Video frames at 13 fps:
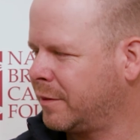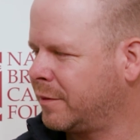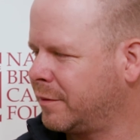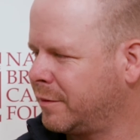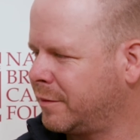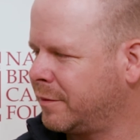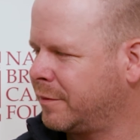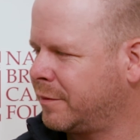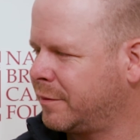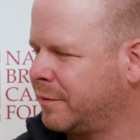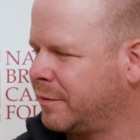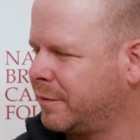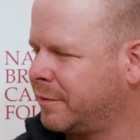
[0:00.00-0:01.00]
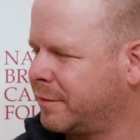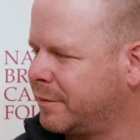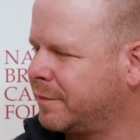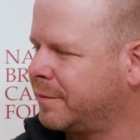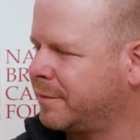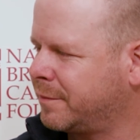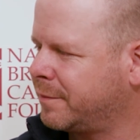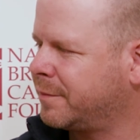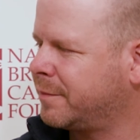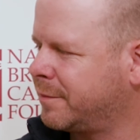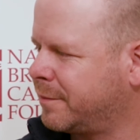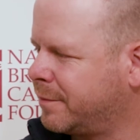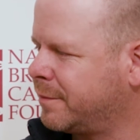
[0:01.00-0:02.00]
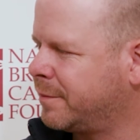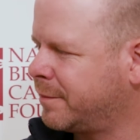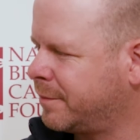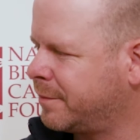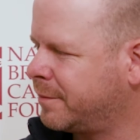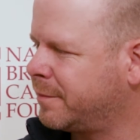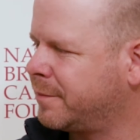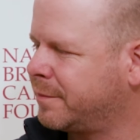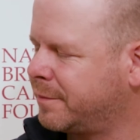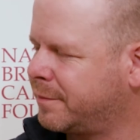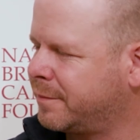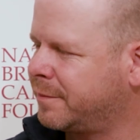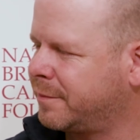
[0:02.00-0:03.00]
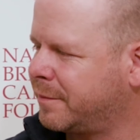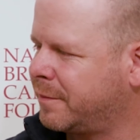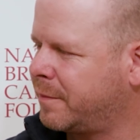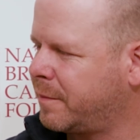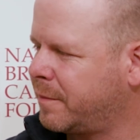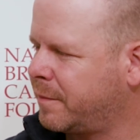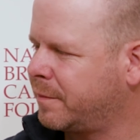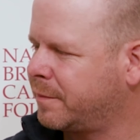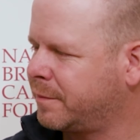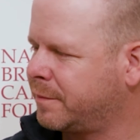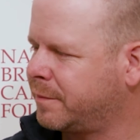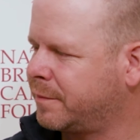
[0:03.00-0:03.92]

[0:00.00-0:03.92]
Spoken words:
[no speech]